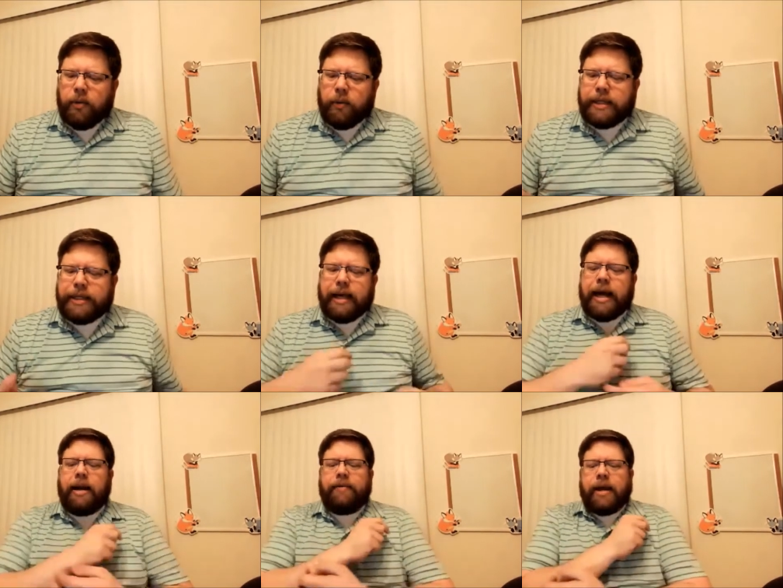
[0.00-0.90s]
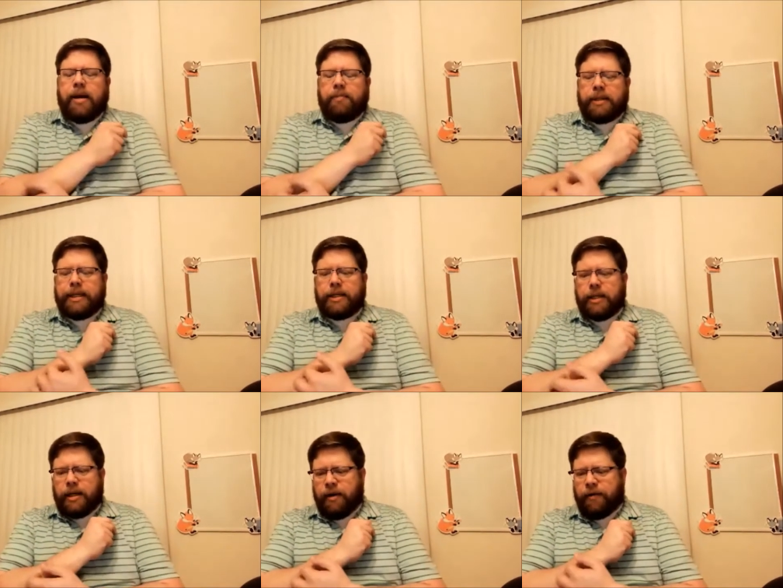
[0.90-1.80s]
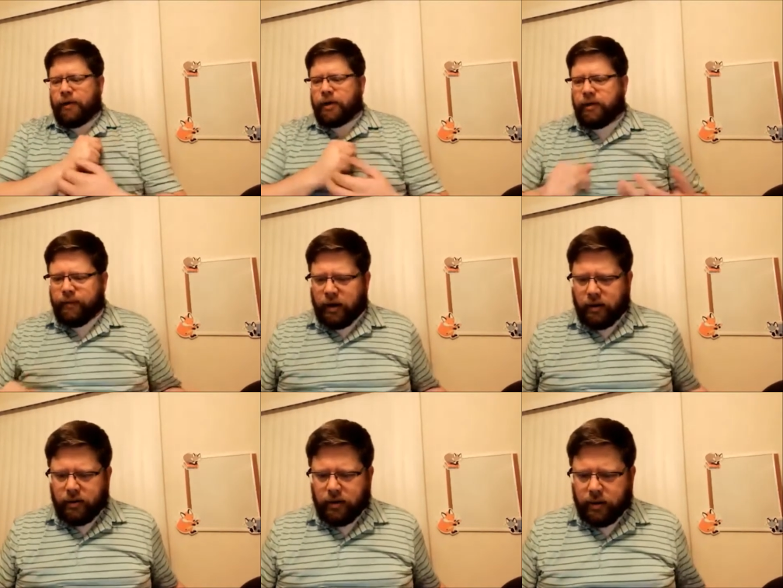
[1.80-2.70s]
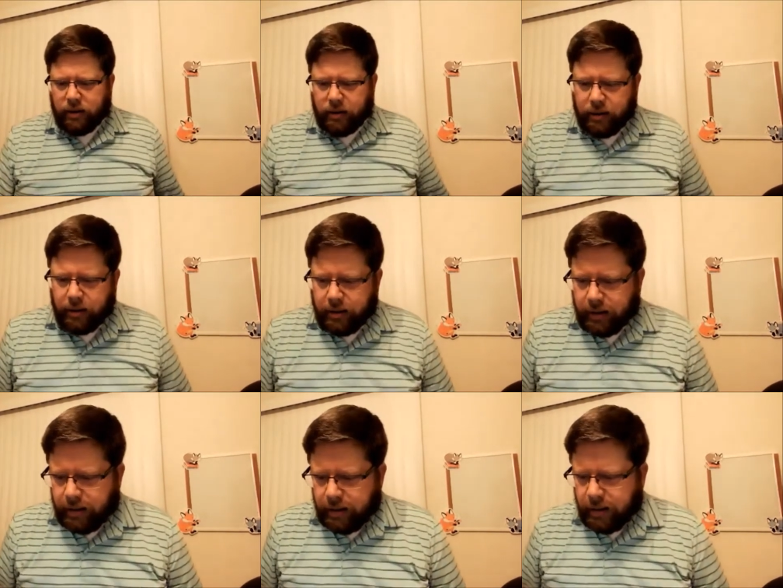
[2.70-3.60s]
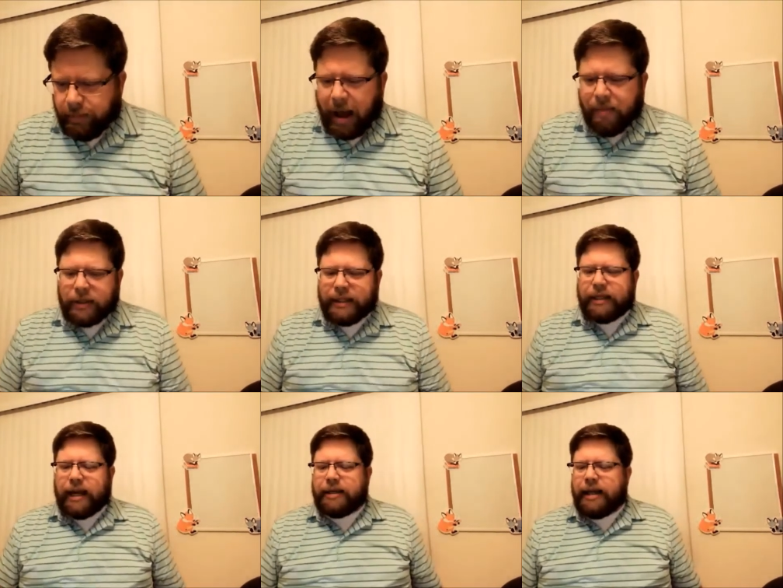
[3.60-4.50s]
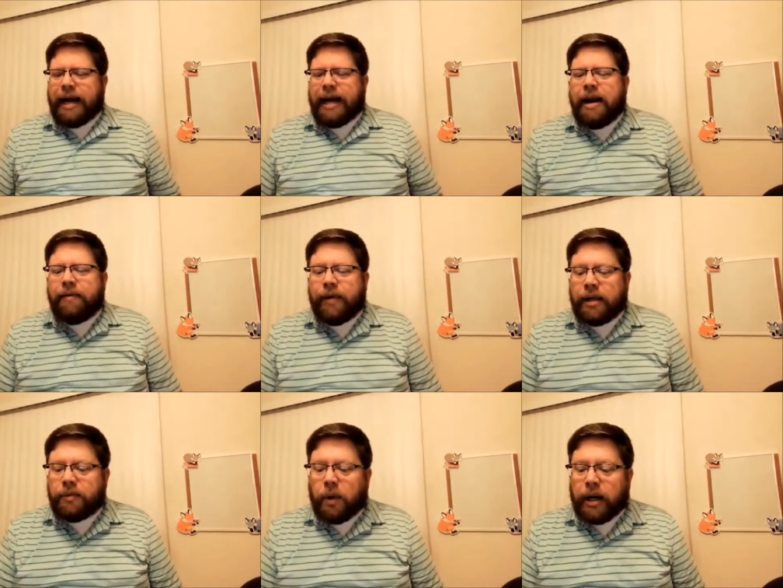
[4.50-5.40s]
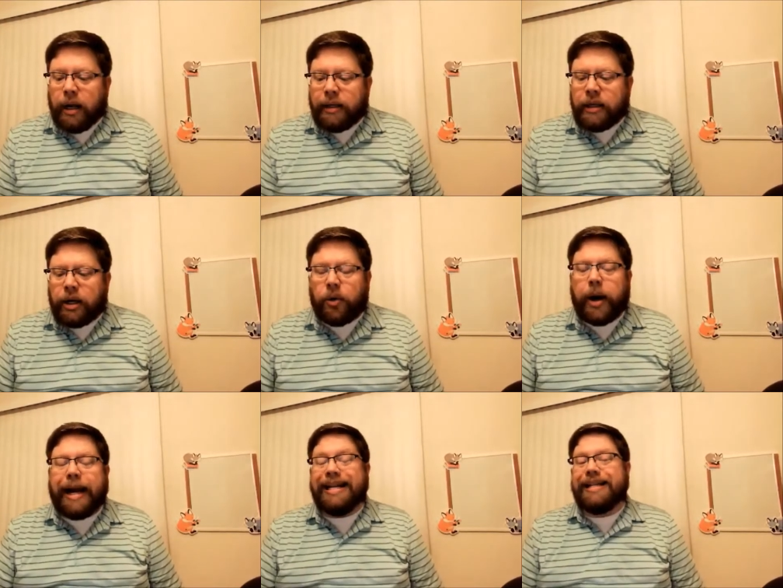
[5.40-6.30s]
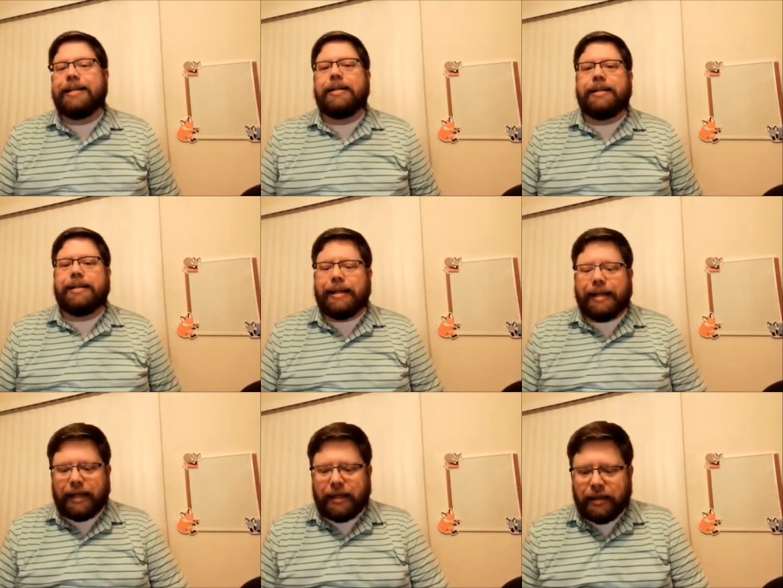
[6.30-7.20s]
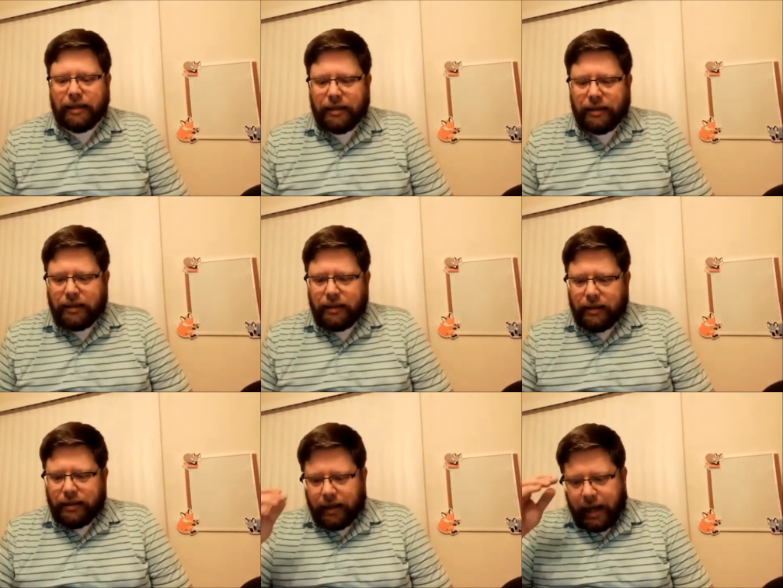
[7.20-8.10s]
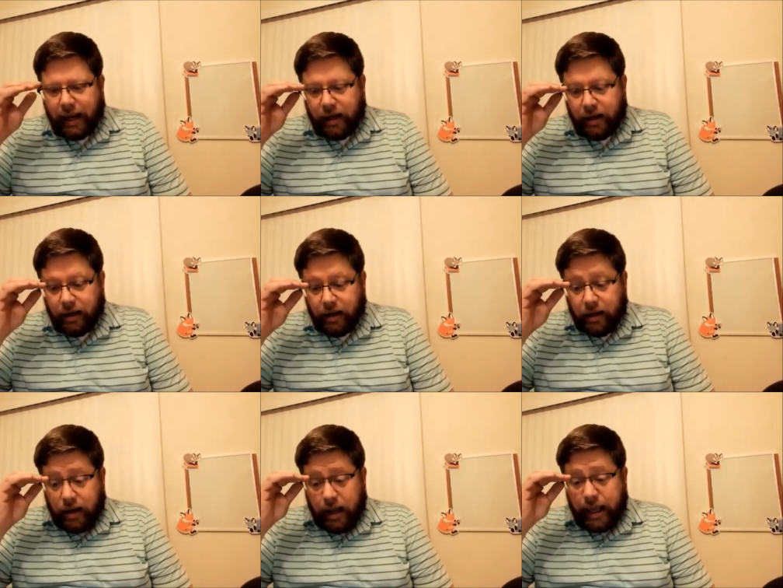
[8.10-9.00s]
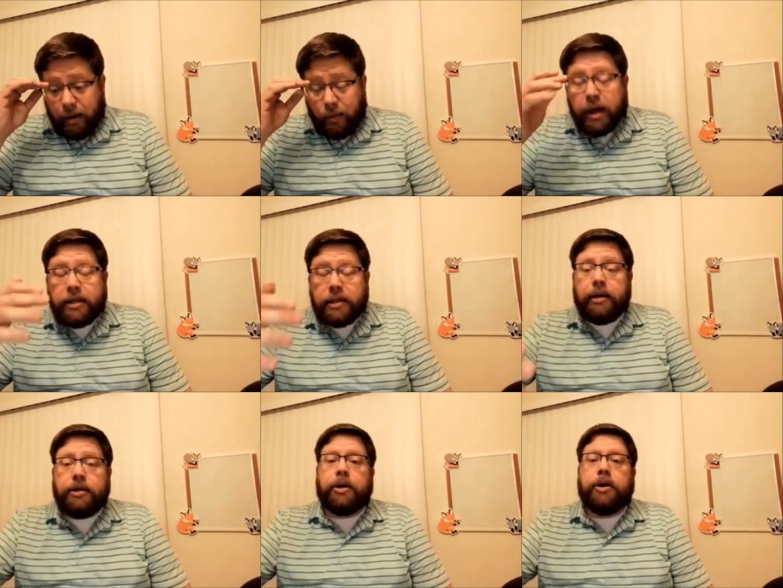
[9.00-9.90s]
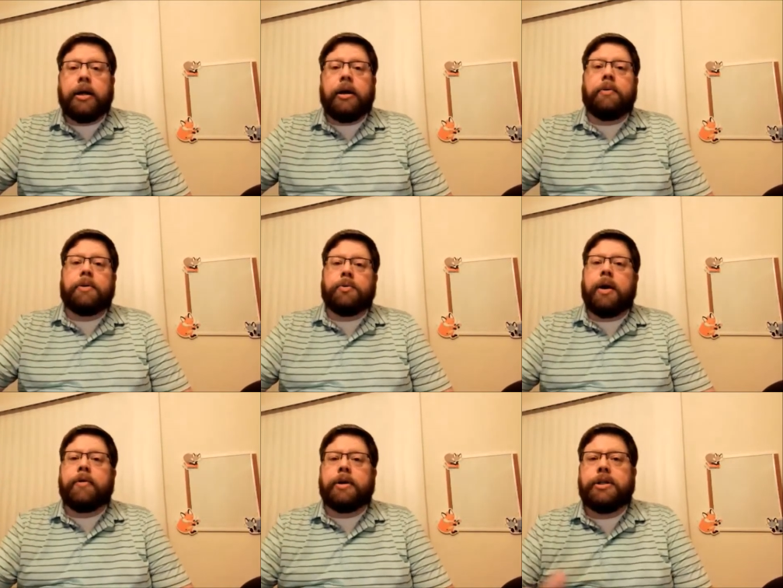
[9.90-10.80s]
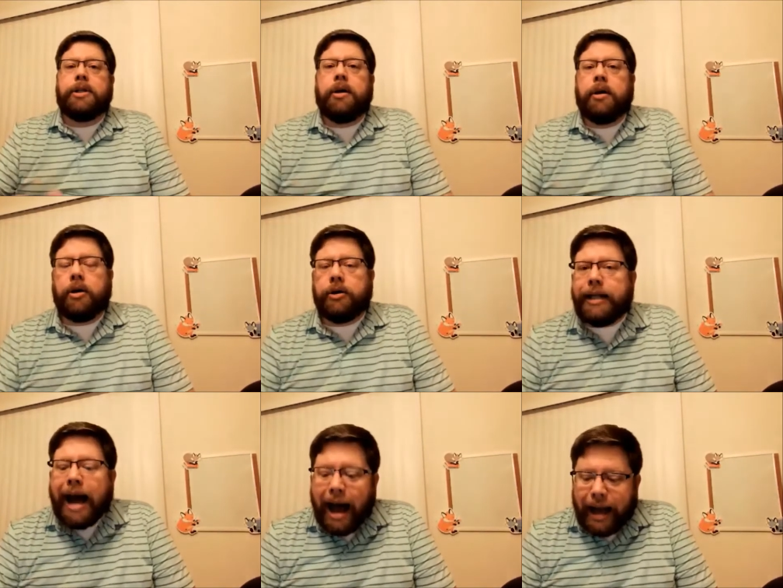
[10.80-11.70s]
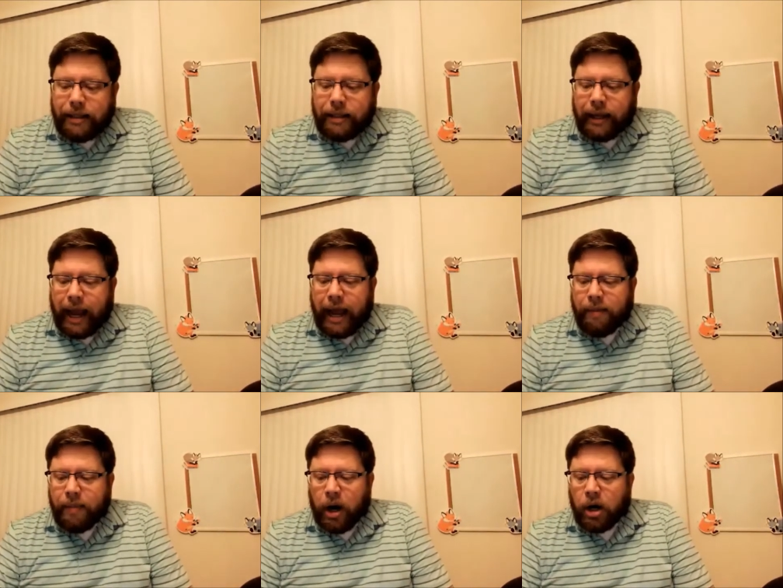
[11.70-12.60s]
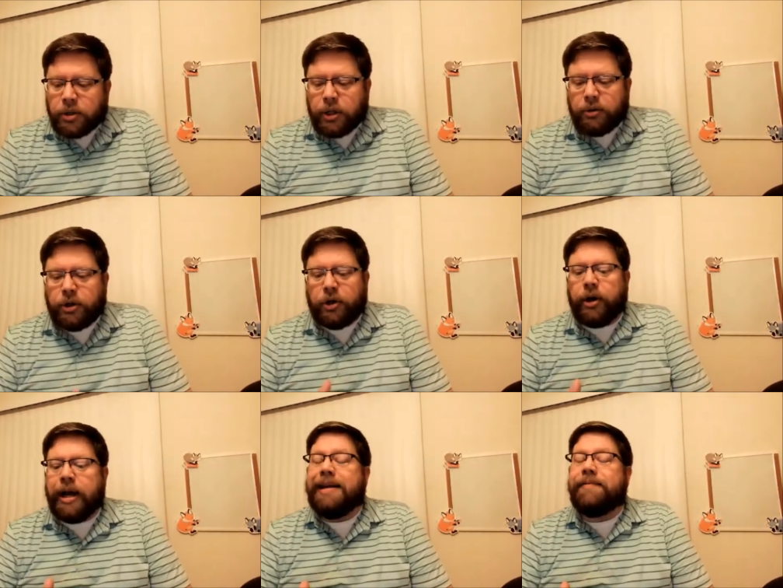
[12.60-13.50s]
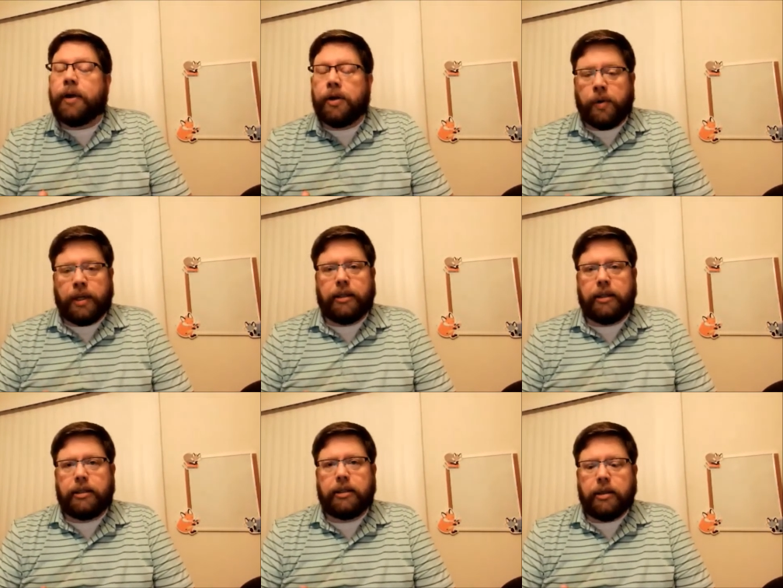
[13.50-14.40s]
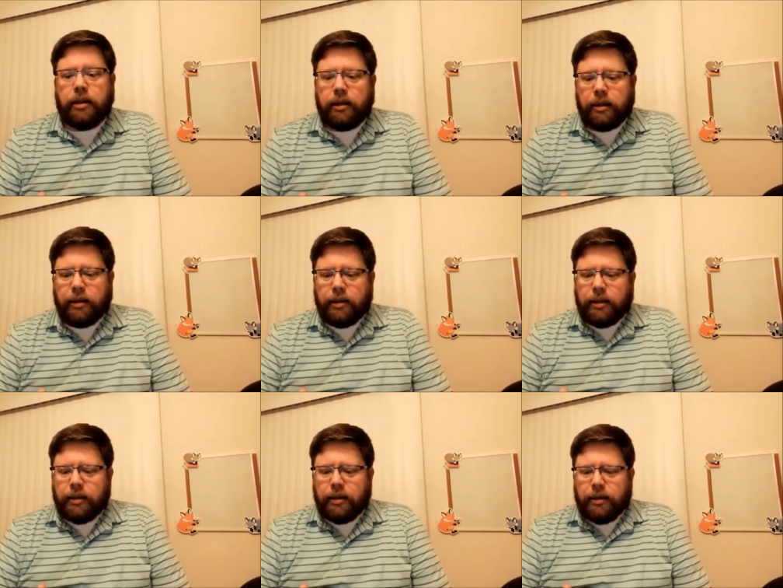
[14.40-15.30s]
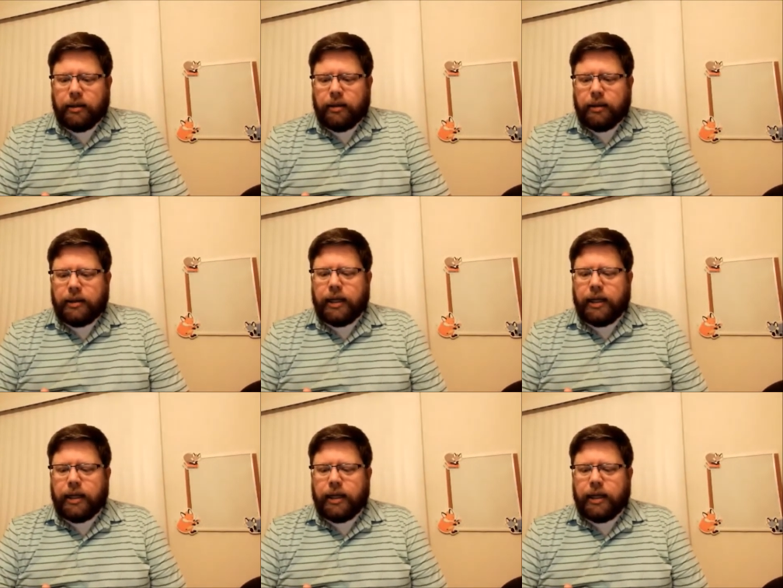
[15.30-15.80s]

We see an elevated position here, first of all. The Bible says that Nineveh is what is a great city. Okay? And that was certainly, it was reference to her size, okay, but also to her influence See,